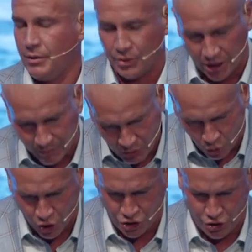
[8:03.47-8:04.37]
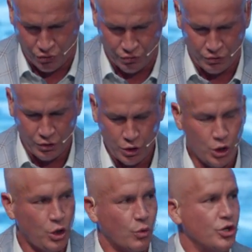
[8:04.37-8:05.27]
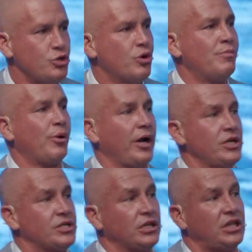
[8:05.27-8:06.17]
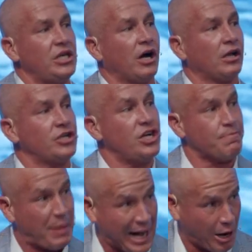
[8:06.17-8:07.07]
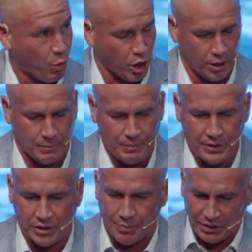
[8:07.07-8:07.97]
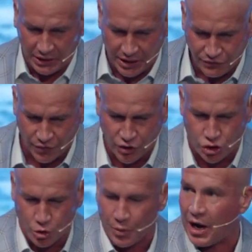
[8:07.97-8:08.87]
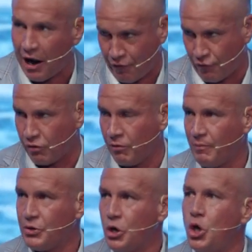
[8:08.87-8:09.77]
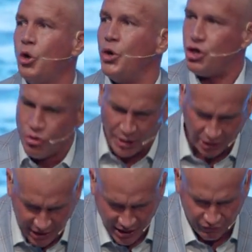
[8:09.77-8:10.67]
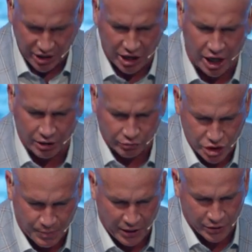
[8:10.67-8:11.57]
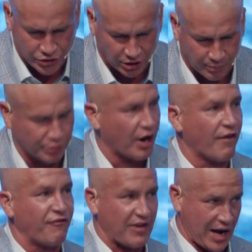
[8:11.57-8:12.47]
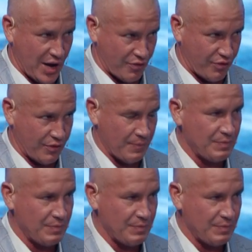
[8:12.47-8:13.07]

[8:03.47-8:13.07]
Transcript: But let me warn you when you embrace a theology of power that believes in the supernatural, when you believe that God responds to the prayer of faith,